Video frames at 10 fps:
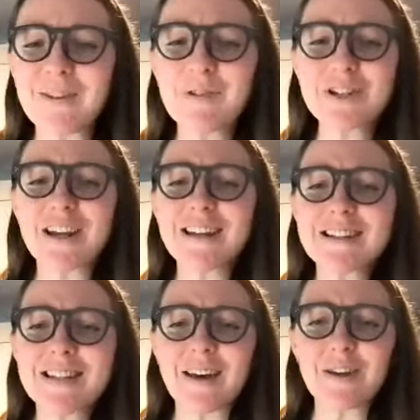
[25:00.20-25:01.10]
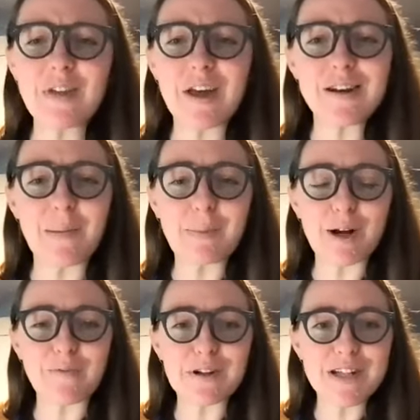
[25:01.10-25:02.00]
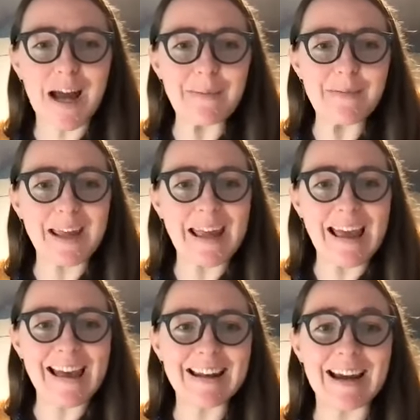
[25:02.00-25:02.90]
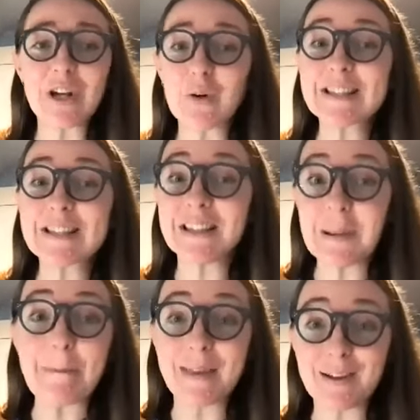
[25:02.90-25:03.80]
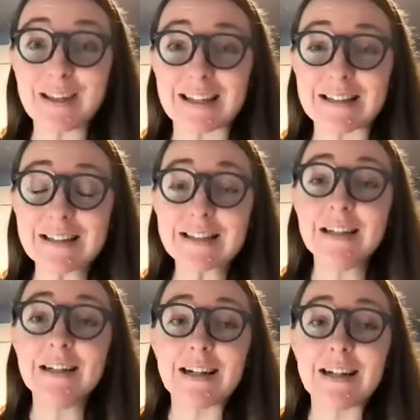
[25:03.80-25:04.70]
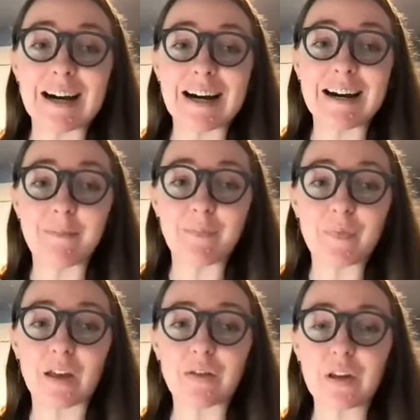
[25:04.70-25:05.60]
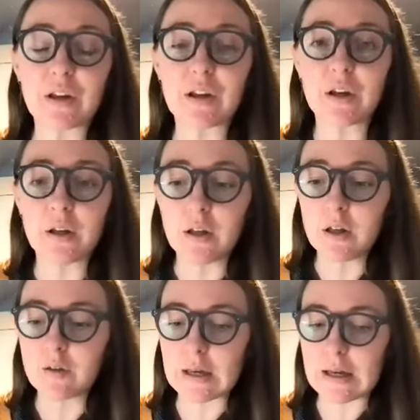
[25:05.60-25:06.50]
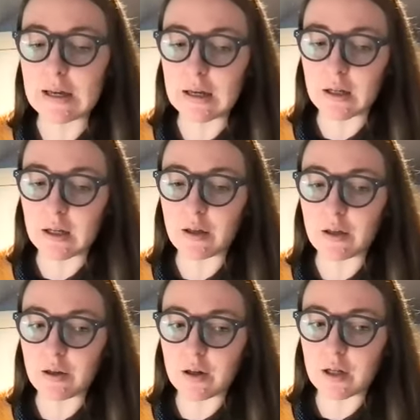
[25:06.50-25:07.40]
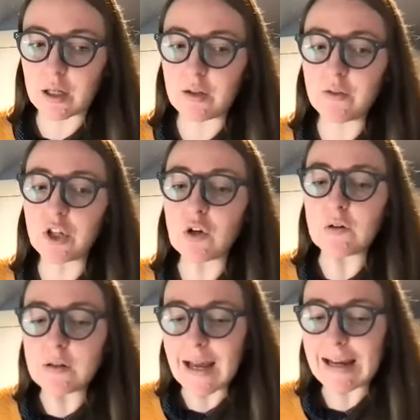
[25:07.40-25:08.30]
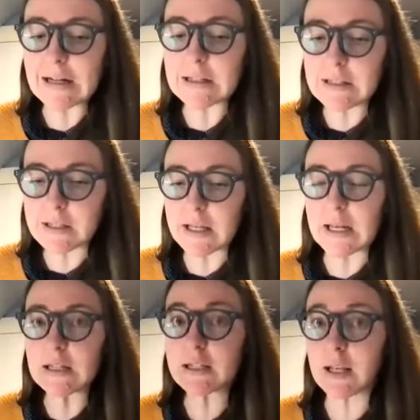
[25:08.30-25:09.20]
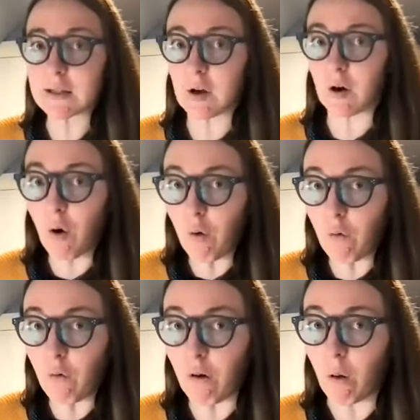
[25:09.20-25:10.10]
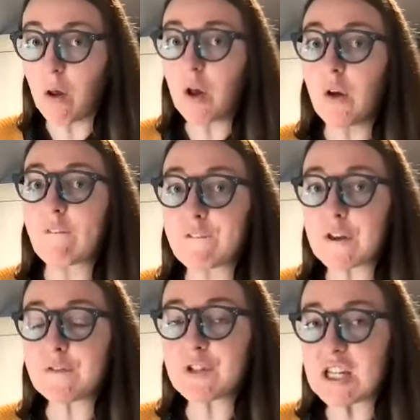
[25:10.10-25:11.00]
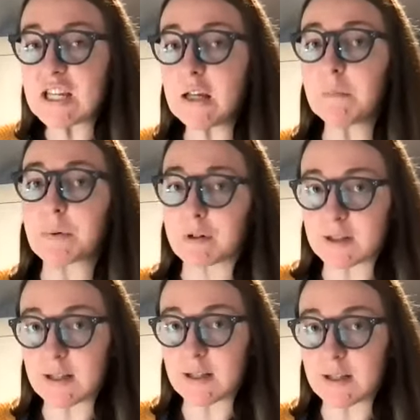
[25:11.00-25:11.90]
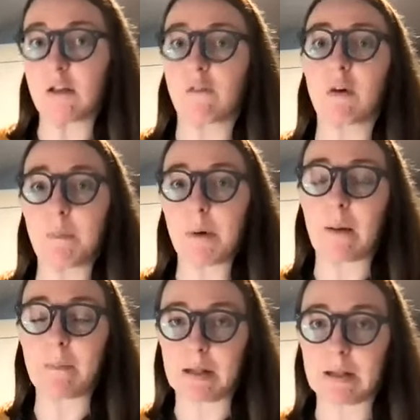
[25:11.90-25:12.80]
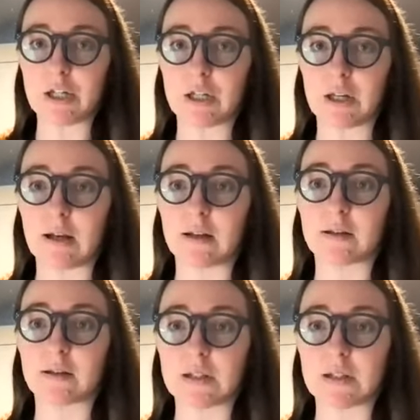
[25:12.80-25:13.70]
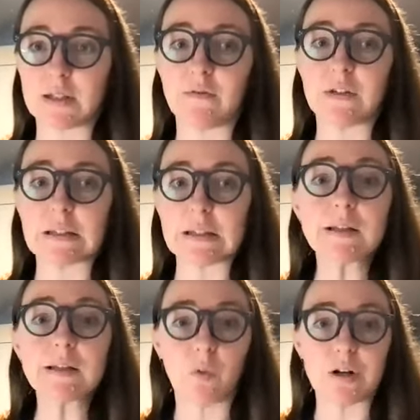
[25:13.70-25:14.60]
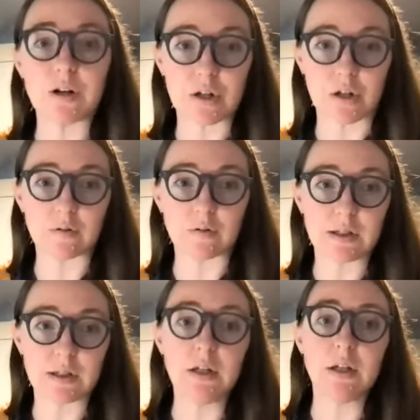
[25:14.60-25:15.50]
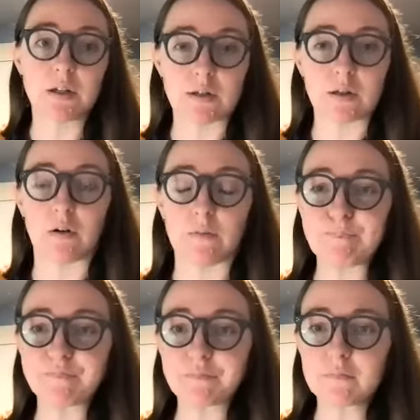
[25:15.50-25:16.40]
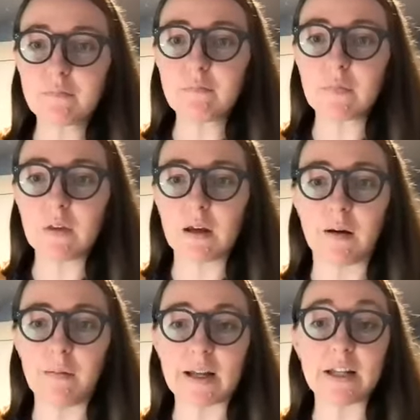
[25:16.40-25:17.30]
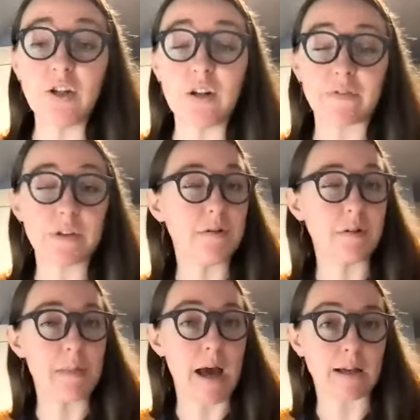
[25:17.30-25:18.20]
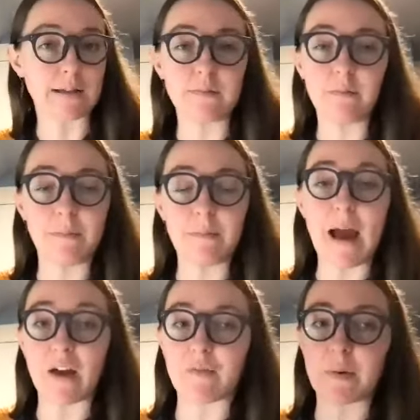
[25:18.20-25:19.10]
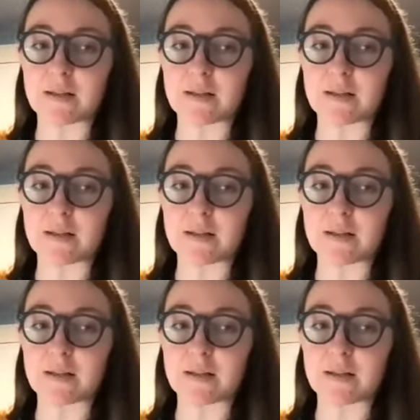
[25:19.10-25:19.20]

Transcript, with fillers: I wish I could tell you that number off the top of my head. I know it's in the millions. Mm-hmm. Um, I think that in the United States as a whole, 15% of the population has received at least one dose. So um, I, you'd have to do the math math yeah.